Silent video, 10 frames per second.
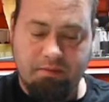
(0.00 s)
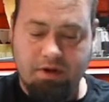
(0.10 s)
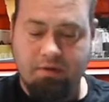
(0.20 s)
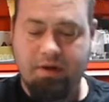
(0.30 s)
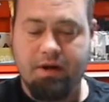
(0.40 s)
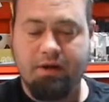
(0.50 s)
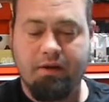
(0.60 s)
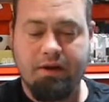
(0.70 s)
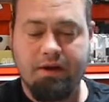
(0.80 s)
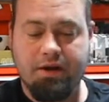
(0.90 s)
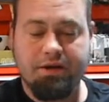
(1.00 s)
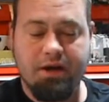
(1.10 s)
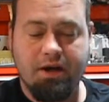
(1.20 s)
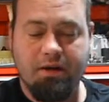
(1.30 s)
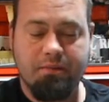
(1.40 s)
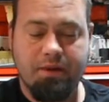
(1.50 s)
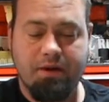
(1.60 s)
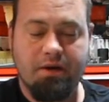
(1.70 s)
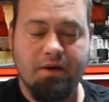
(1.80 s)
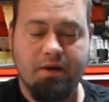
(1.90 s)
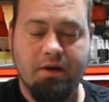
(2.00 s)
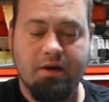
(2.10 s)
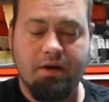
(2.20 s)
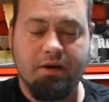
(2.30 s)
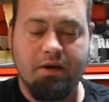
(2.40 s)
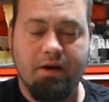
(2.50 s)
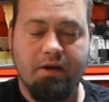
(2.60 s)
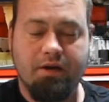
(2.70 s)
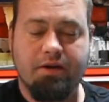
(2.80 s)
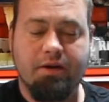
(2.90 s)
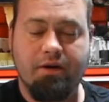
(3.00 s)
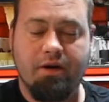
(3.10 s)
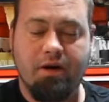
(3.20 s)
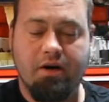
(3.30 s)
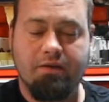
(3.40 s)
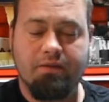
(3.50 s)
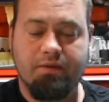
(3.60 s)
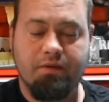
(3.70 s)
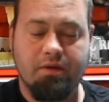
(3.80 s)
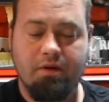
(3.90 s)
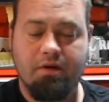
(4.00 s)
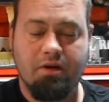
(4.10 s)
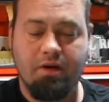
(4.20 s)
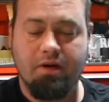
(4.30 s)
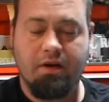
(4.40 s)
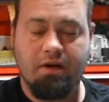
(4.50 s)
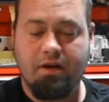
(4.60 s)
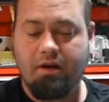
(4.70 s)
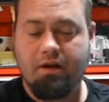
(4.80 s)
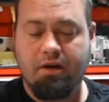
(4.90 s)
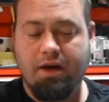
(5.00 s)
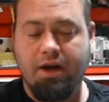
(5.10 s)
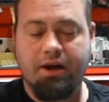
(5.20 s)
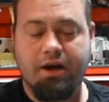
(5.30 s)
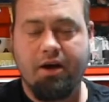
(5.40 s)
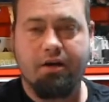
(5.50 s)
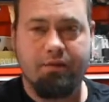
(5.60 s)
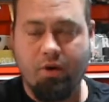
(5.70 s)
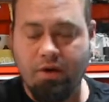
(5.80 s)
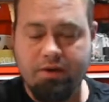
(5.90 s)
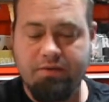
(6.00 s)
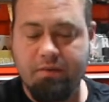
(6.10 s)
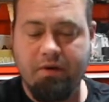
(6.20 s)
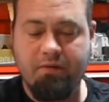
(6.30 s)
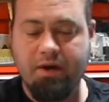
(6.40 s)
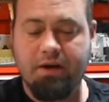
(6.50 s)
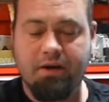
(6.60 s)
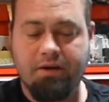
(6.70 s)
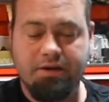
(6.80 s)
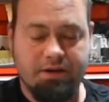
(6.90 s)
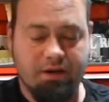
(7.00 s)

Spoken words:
So we're going to clean this up, get all the dirt off, any kind of oils from your fingers,